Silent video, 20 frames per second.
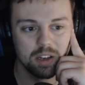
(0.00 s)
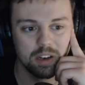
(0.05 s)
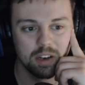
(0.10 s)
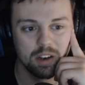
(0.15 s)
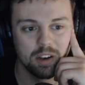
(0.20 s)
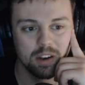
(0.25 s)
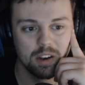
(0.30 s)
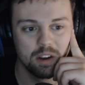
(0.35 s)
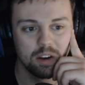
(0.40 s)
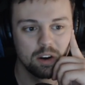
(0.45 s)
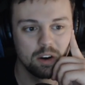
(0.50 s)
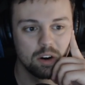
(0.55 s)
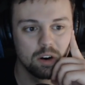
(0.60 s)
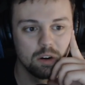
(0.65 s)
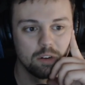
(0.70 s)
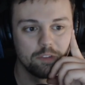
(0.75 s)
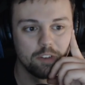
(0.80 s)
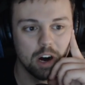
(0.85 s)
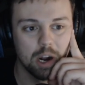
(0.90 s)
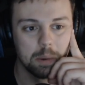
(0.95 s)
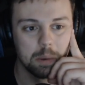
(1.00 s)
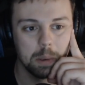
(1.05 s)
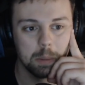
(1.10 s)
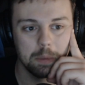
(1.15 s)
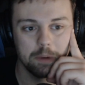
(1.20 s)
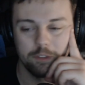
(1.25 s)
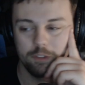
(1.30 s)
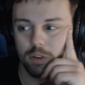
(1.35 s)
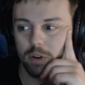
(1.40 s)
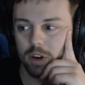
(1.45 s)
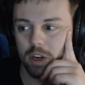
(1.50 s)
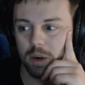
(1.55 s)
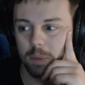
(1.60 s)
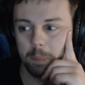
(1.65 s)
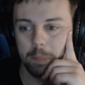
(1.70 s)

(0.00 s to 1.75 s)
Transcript: No. Vomiting before your